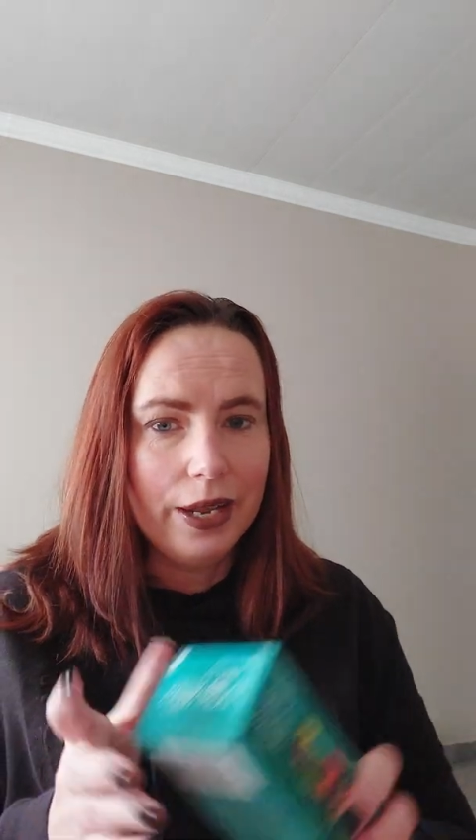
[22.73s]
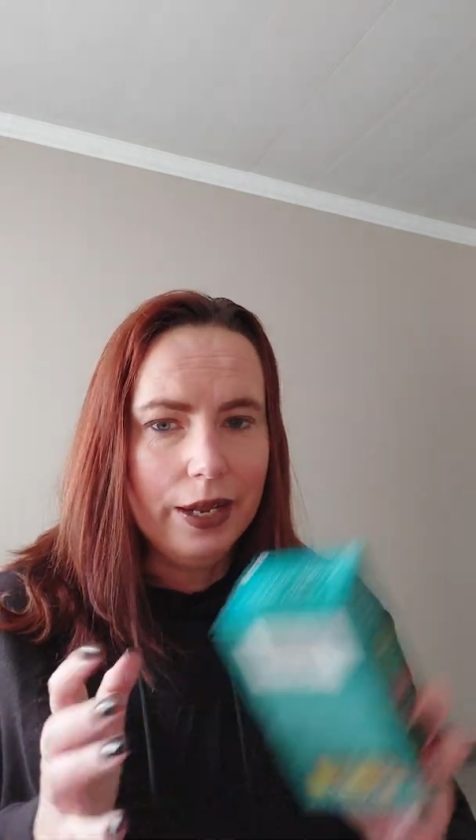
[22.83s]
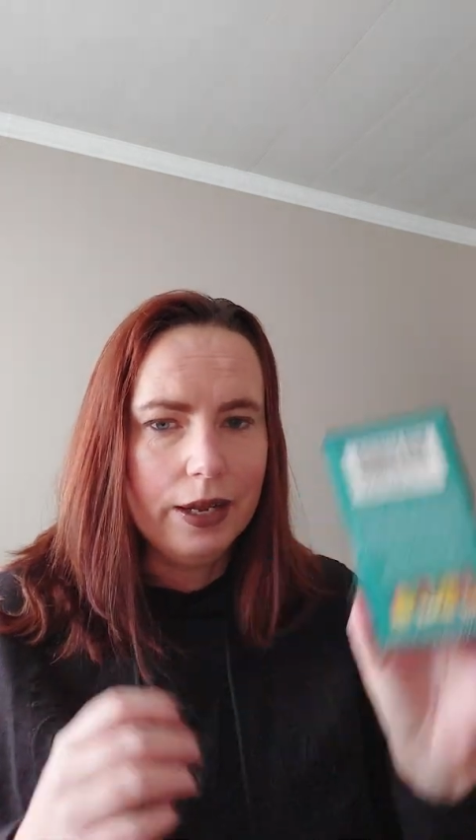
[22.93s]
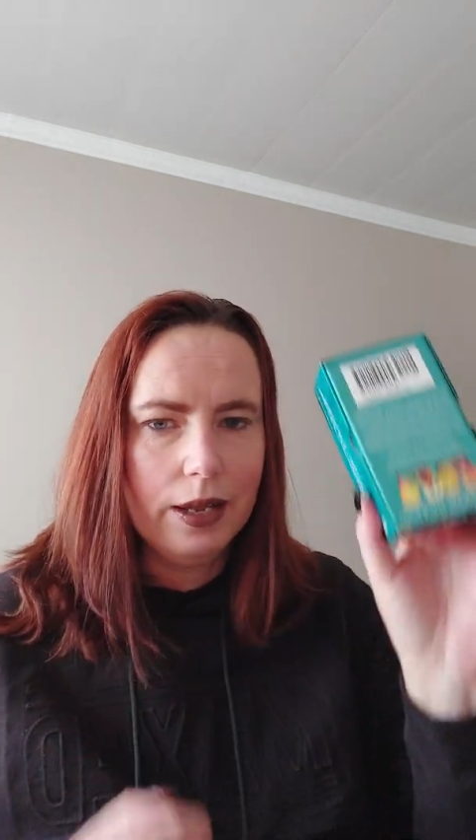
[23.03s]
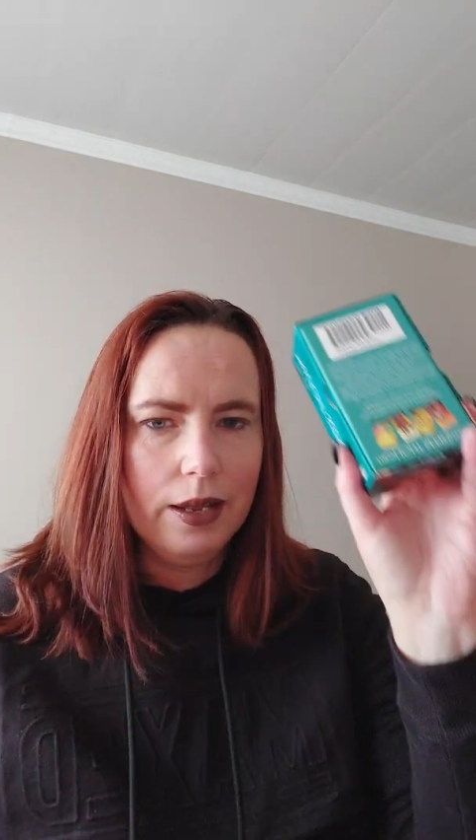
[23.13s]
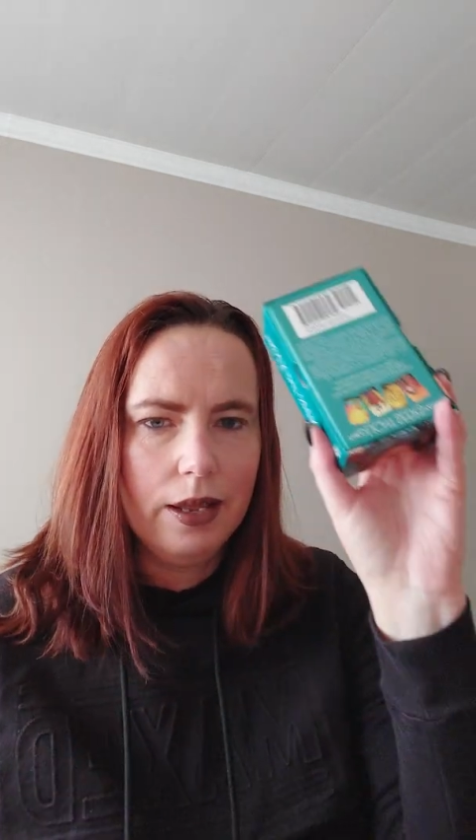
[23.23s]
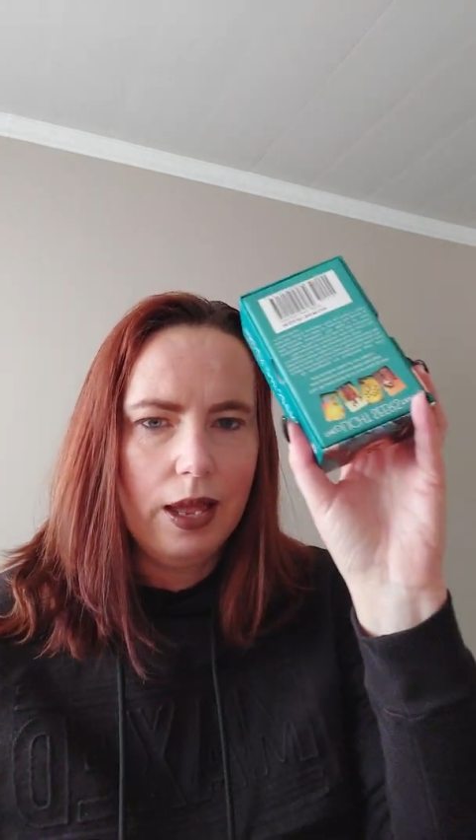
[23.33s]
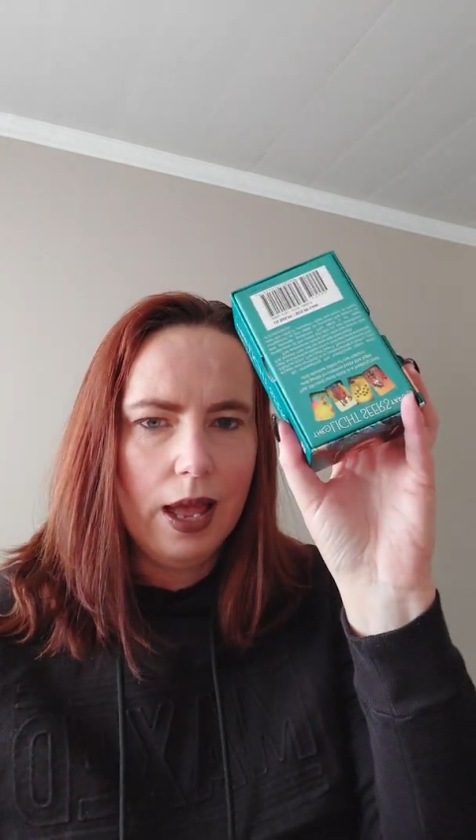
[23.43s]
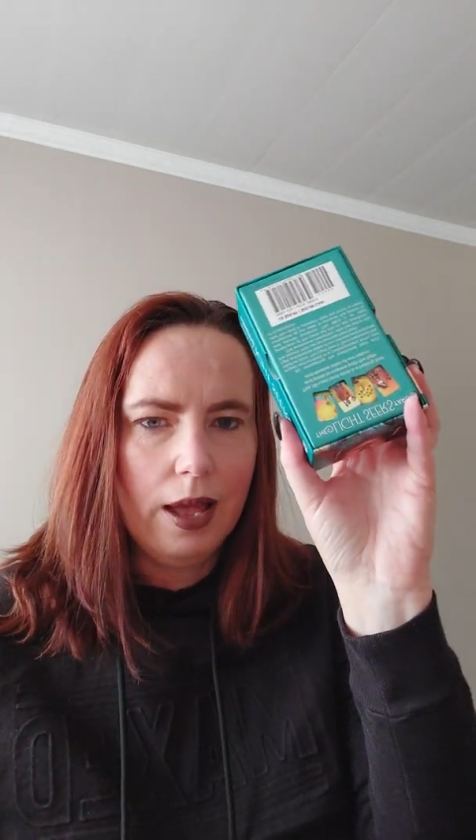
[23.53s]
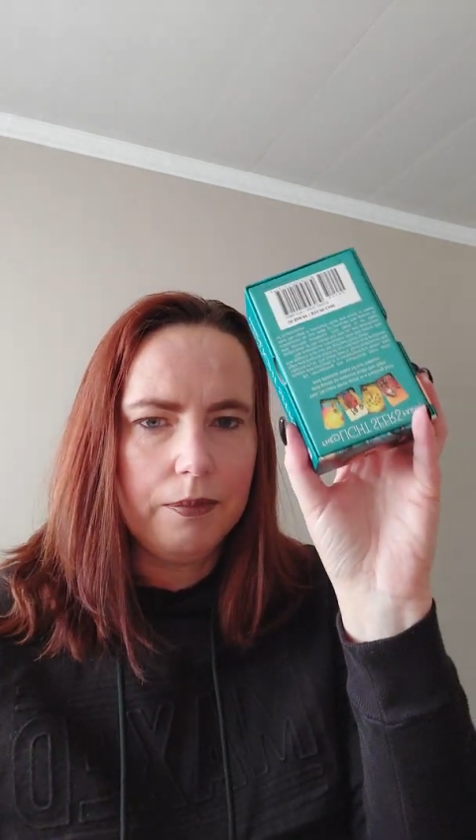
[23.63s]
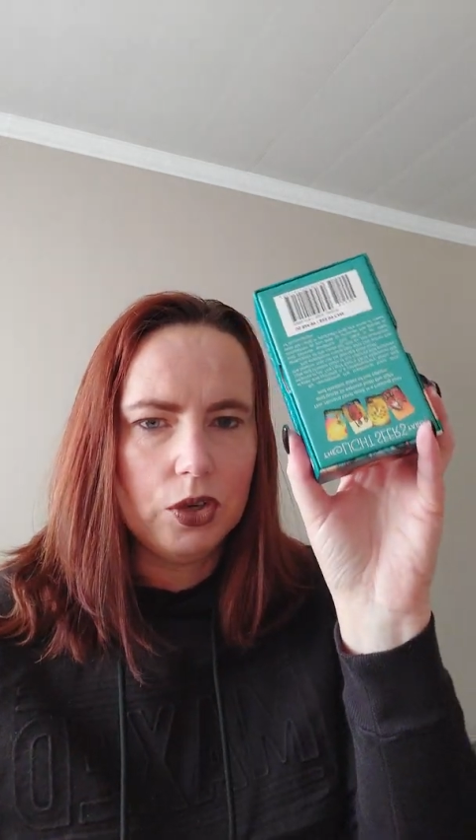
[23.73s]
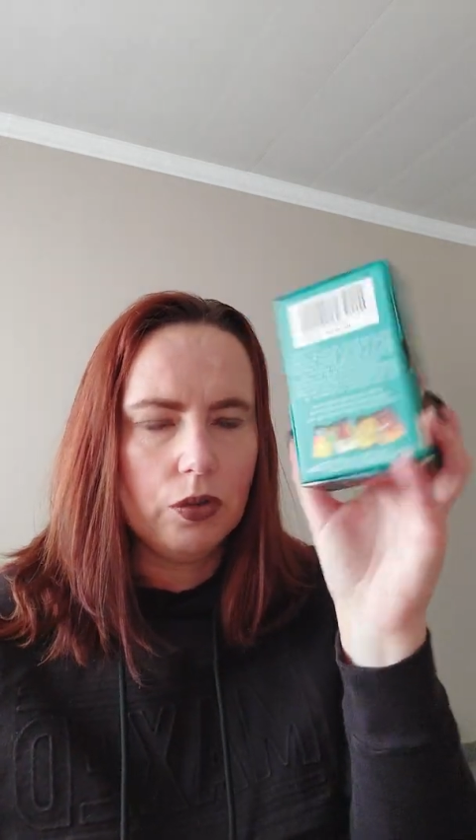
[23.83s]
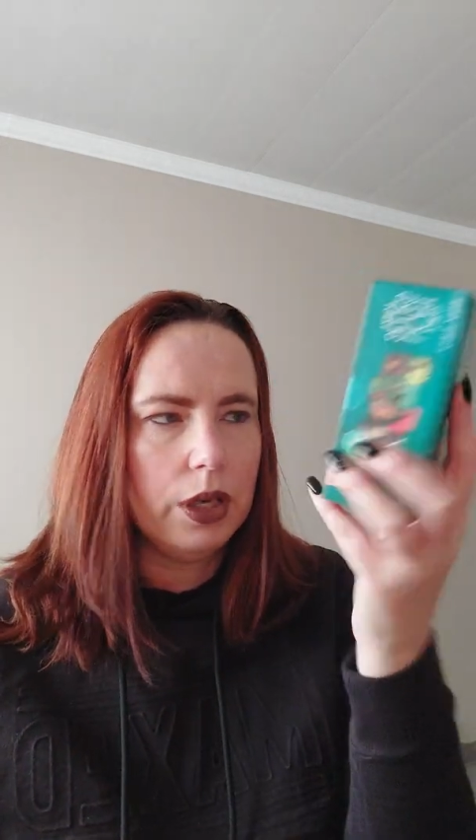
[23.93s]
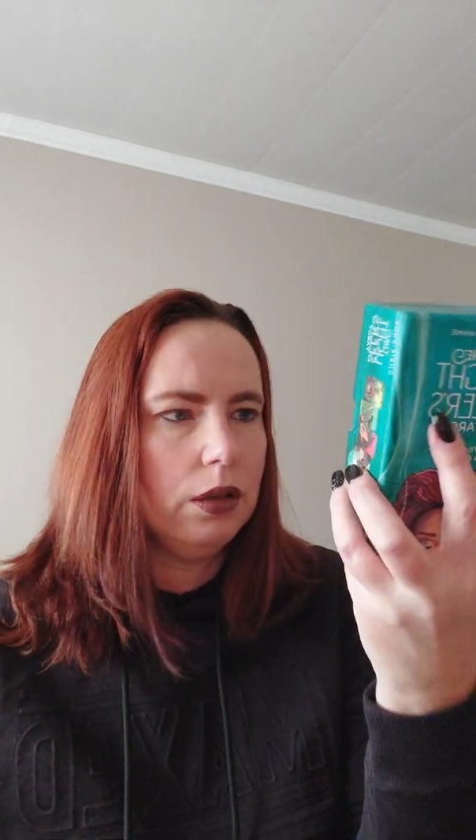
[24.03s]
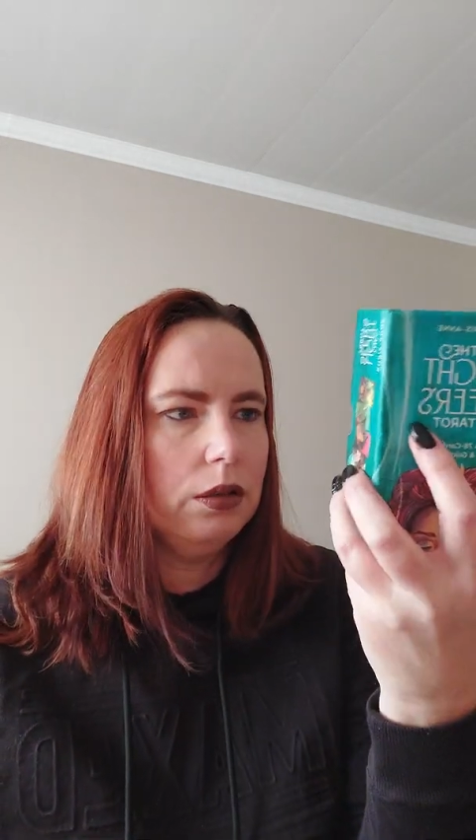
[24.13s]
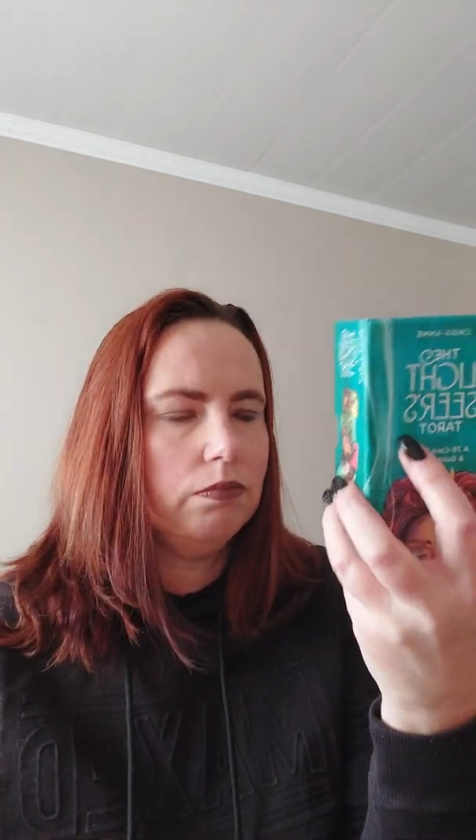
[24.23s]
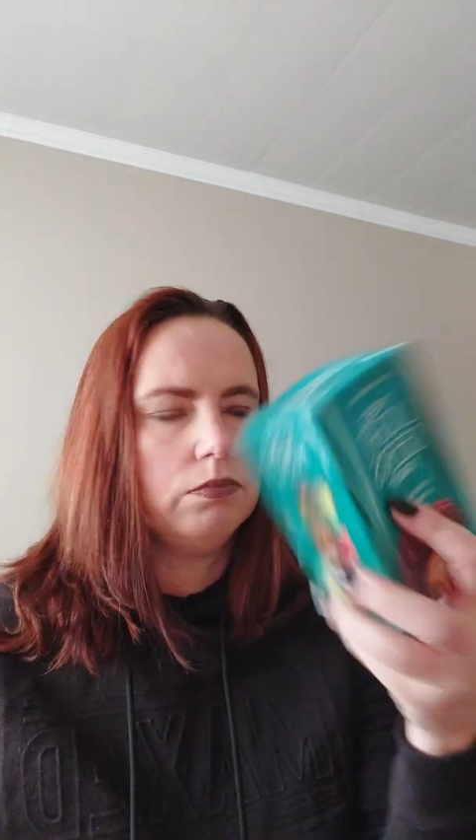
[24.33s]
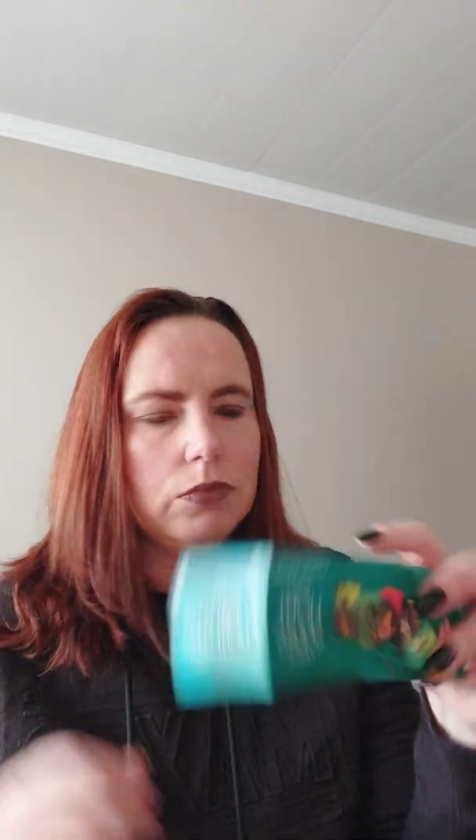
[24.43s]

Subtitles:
Deck, the